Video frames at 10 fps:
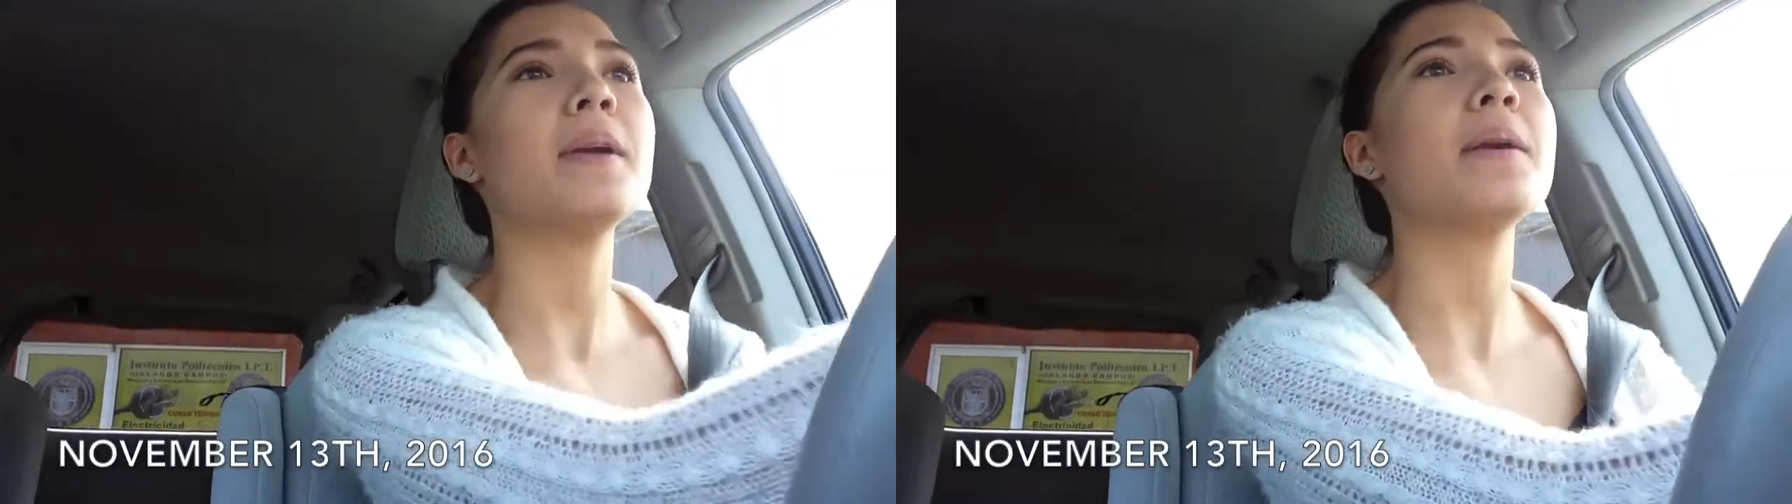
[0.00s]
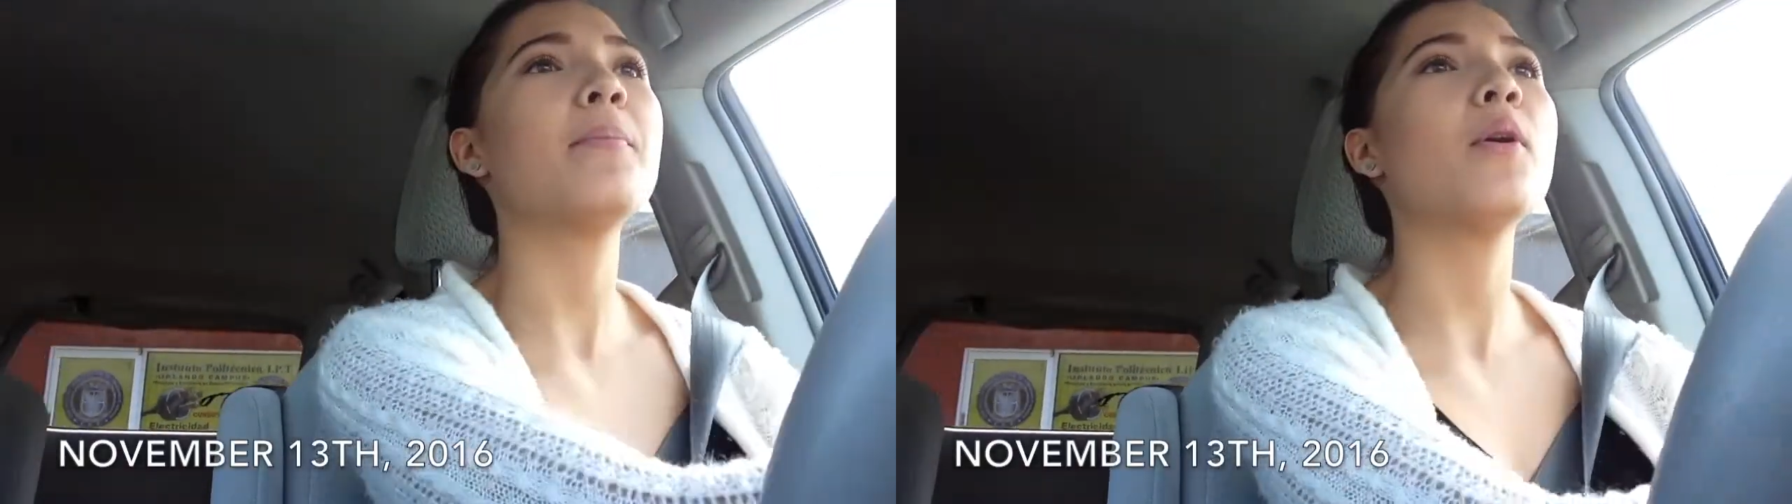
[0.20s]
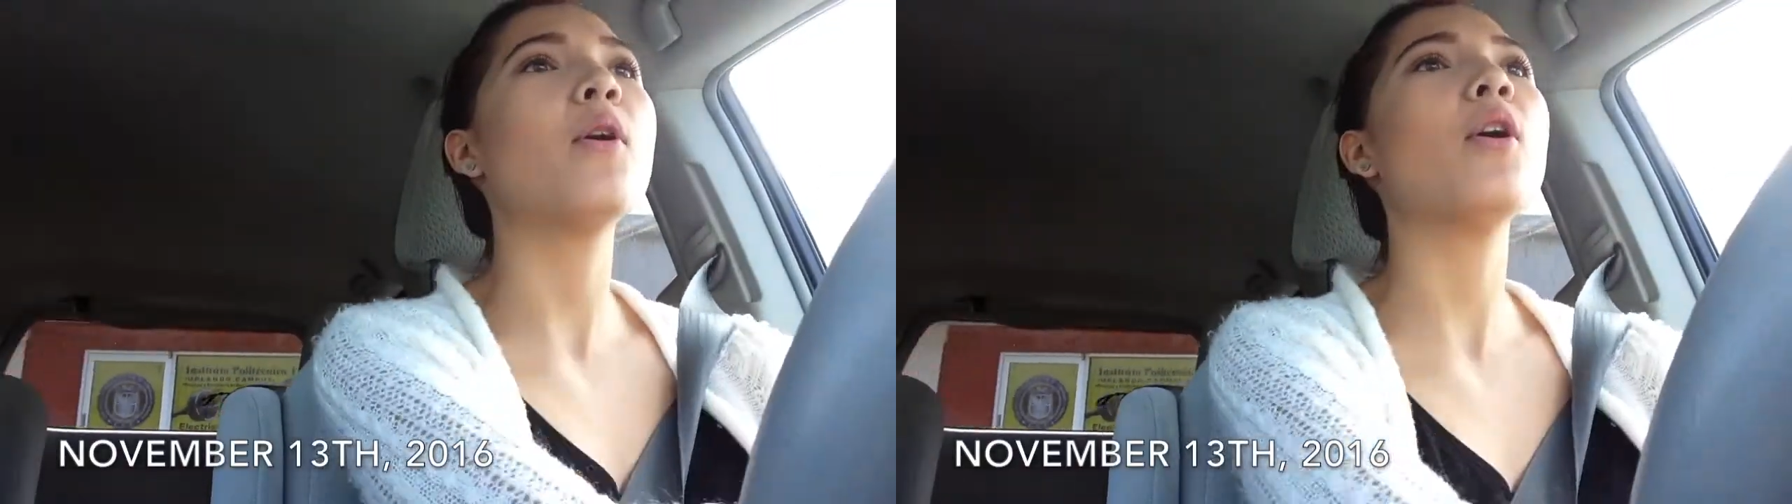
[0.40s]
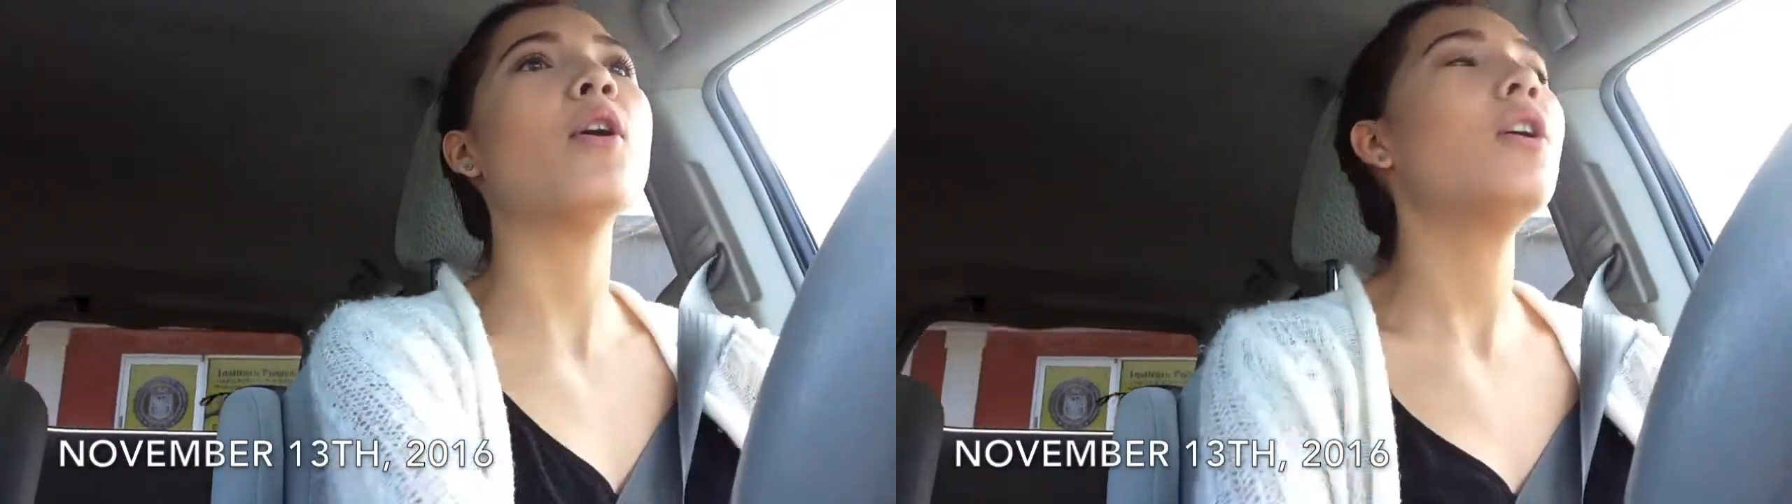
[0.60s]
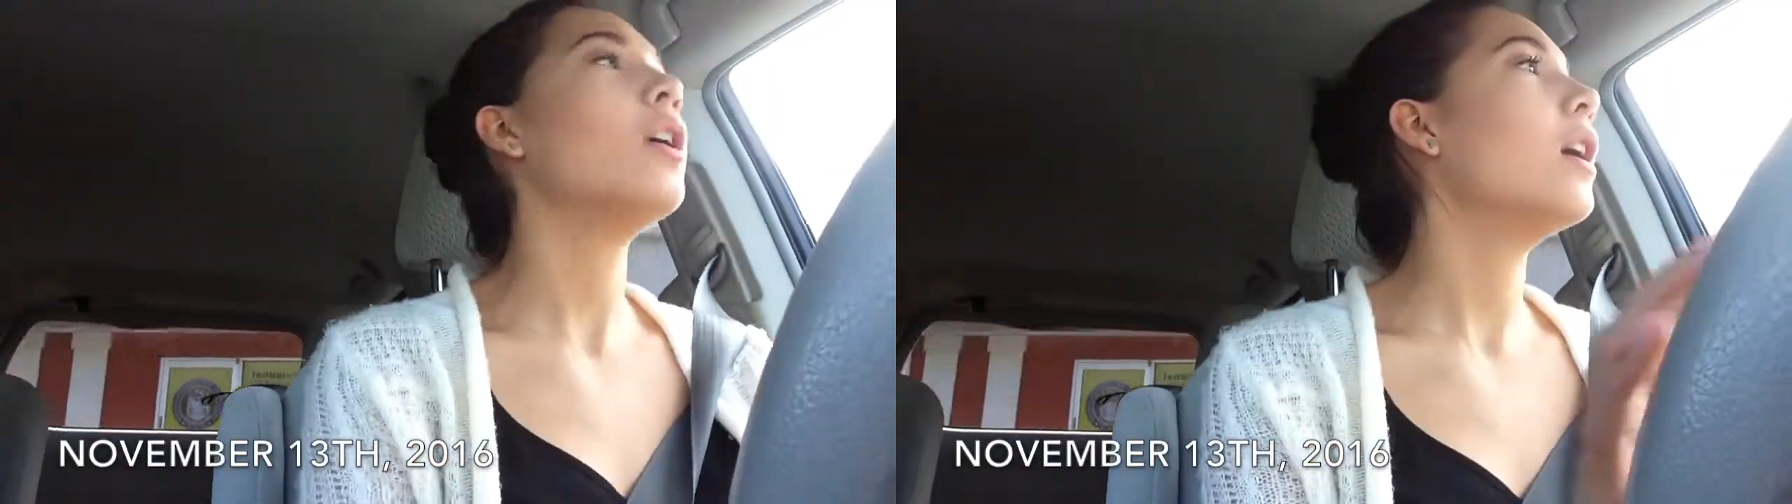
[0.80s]

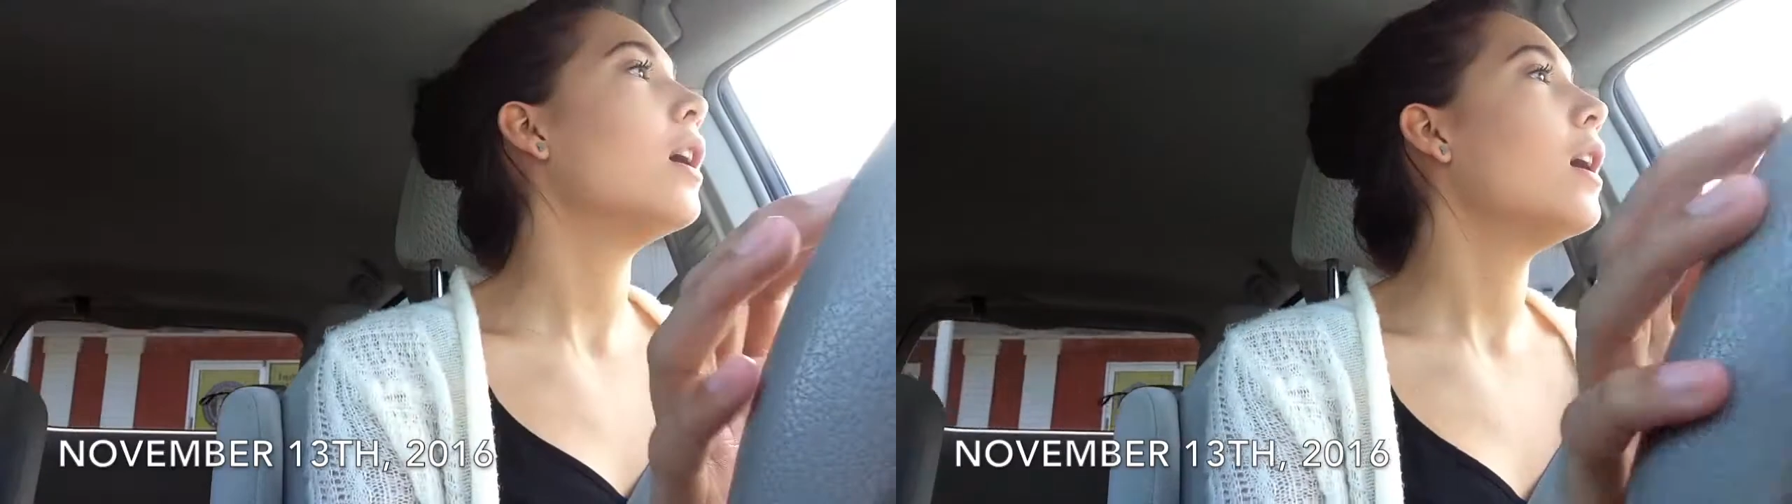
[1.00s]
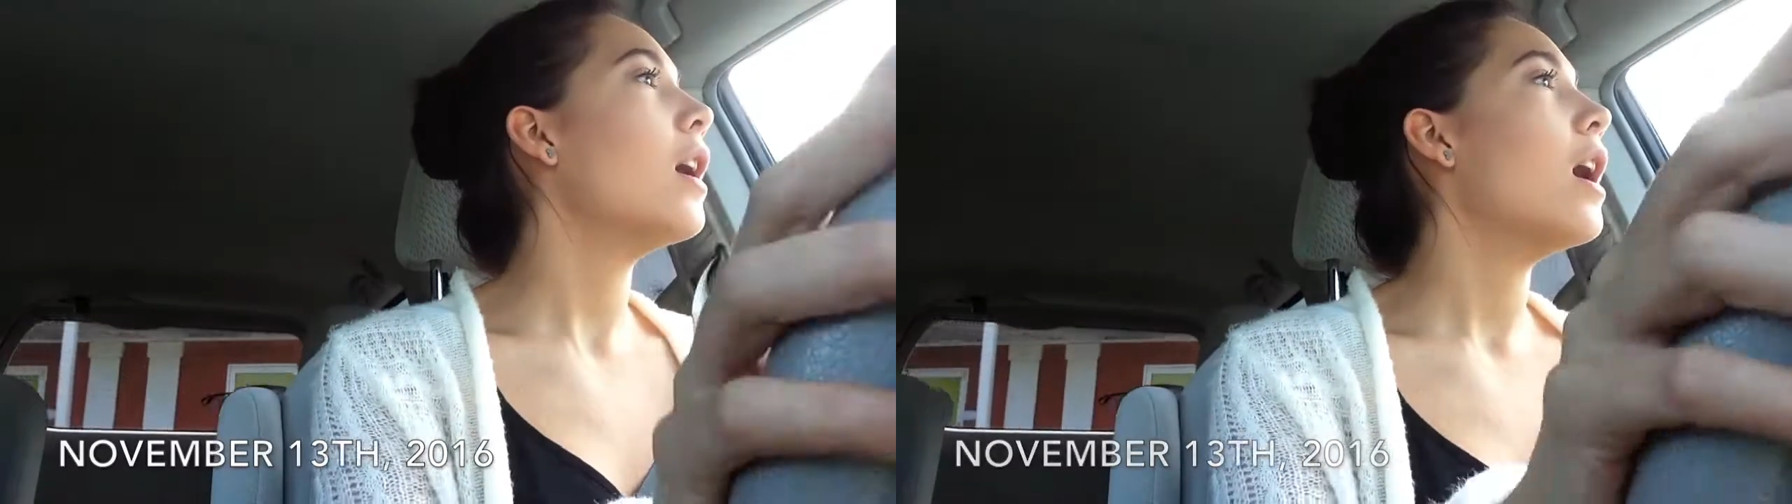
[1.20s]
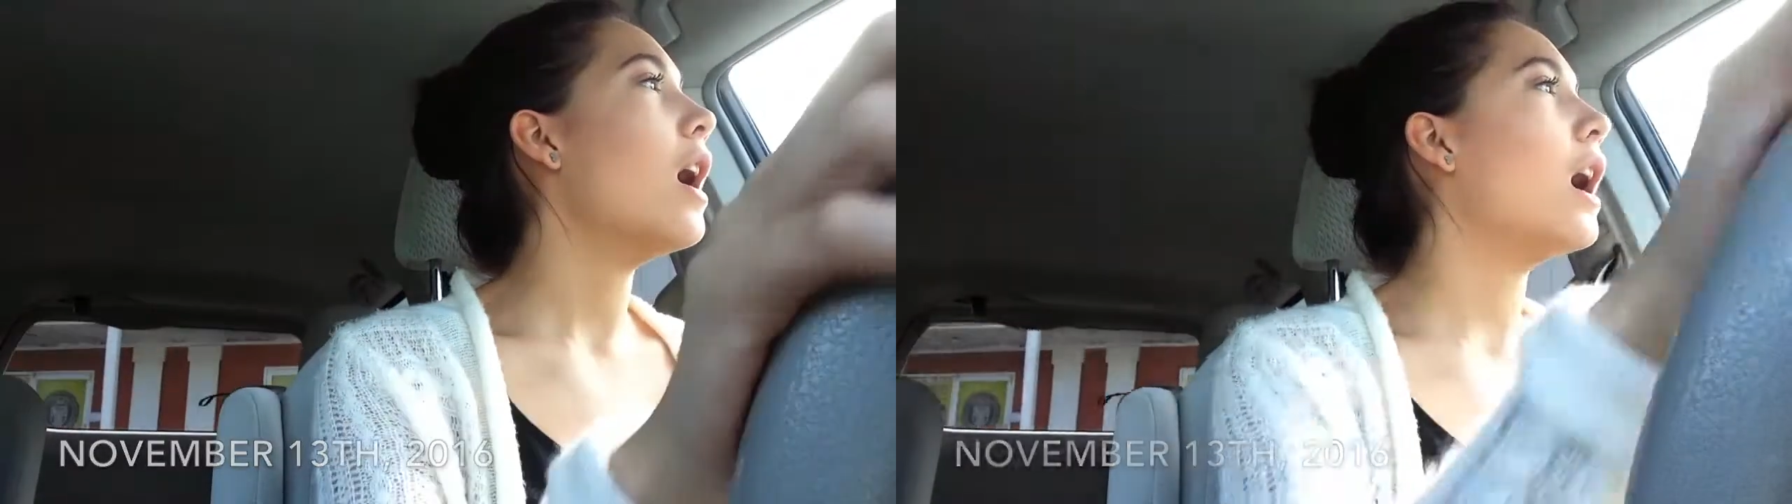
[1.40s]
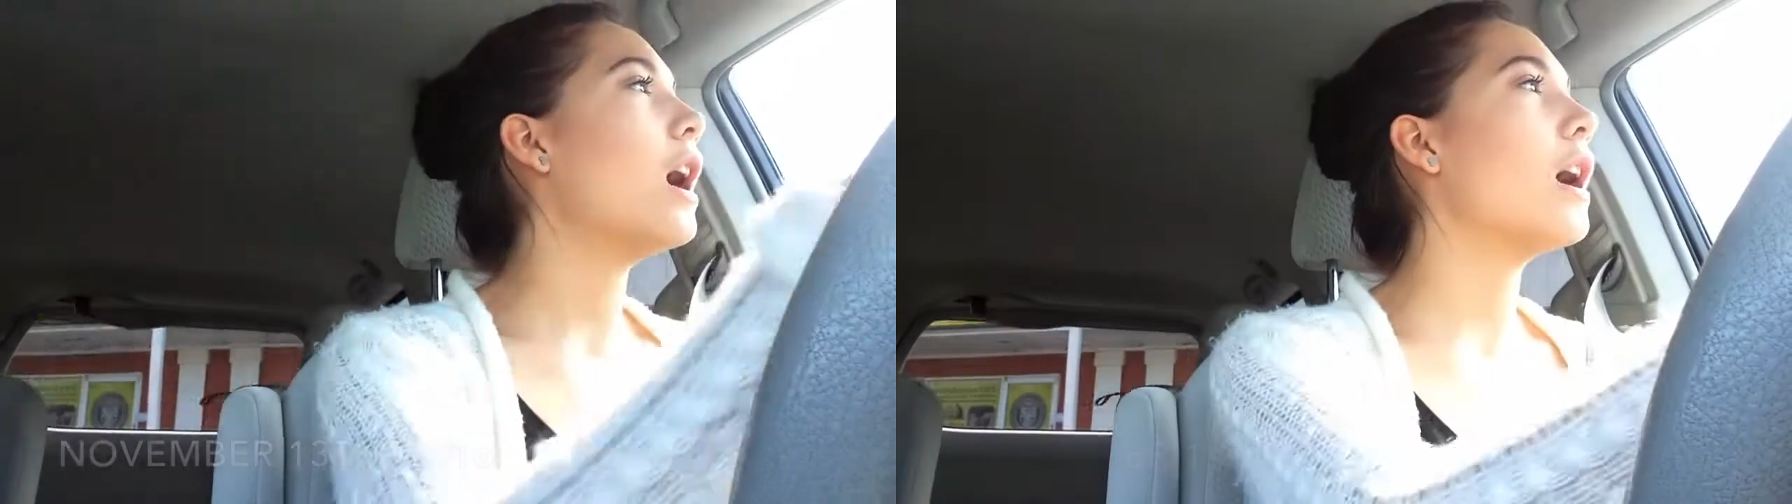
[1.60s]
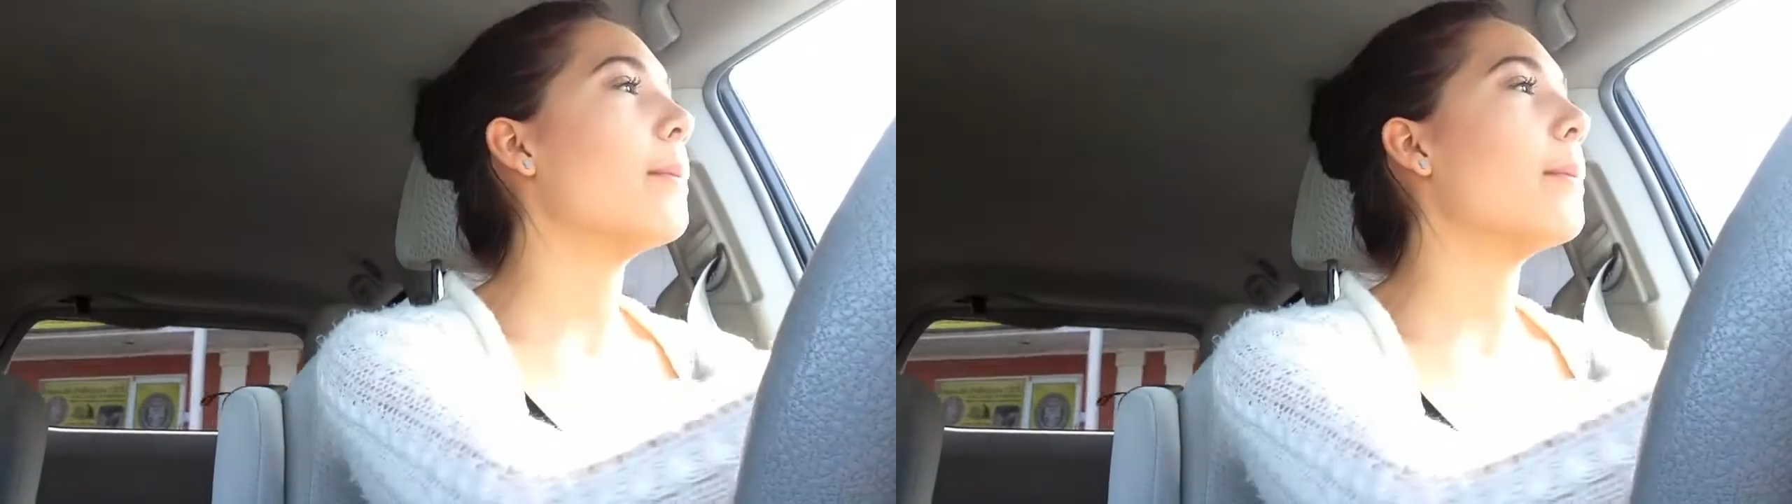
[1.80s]
people. Um,